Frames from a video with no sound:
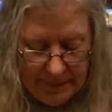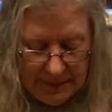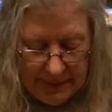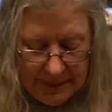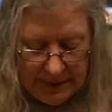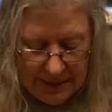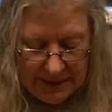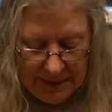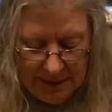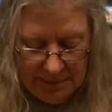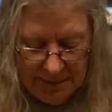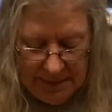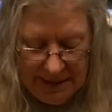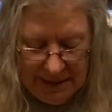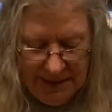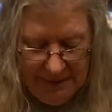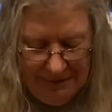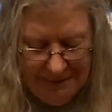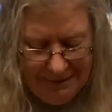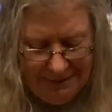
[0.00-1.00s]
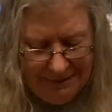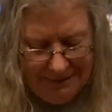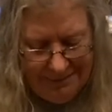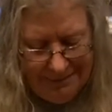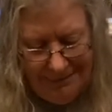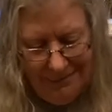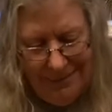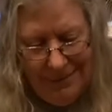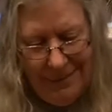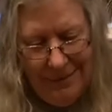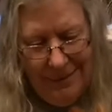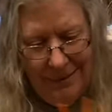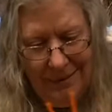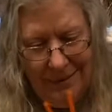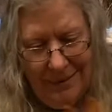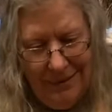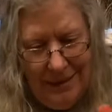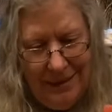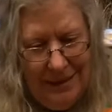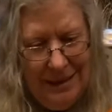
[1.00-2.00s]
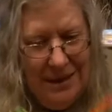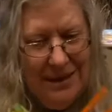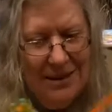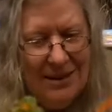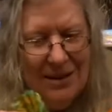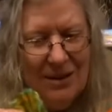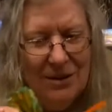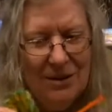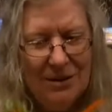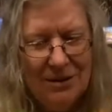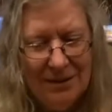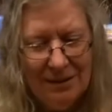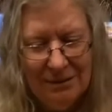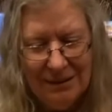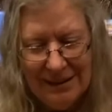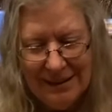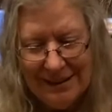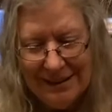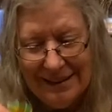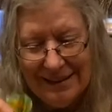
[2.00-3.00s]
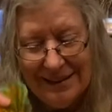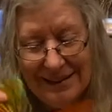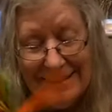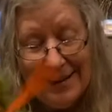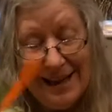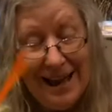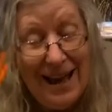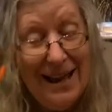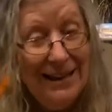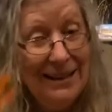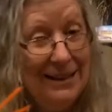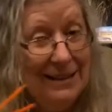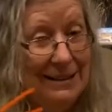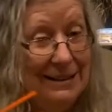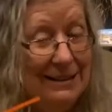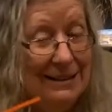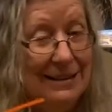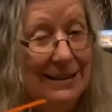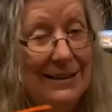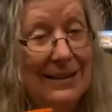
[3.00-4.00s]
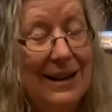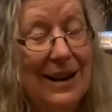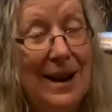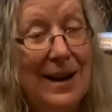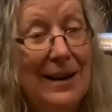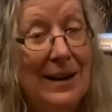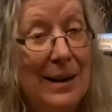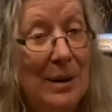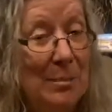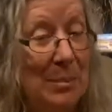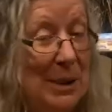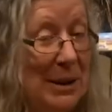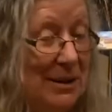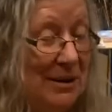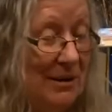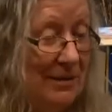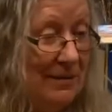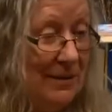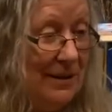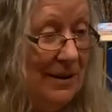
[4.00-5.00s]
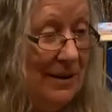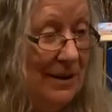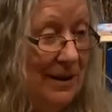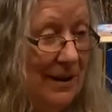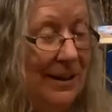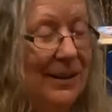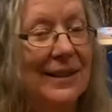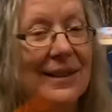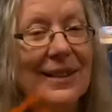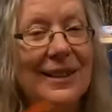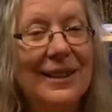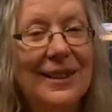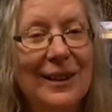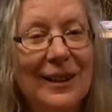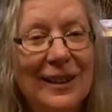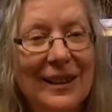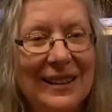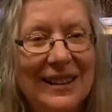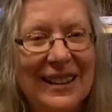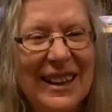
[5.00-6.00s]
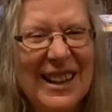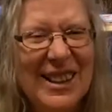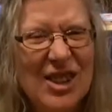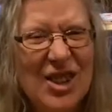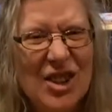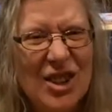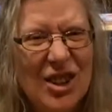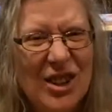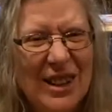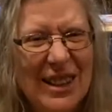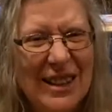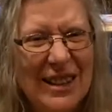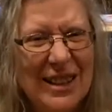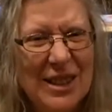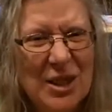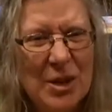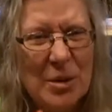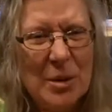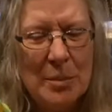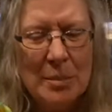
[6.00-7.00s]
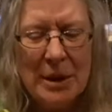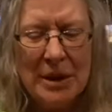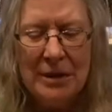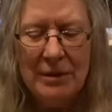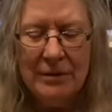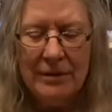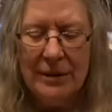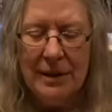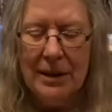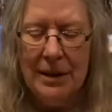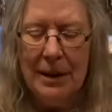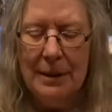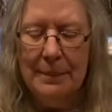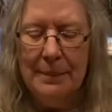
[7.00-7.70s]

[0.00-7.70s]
something that looks like this, and you go, well, that is not a butterfly. Let's turn it into a butterfly.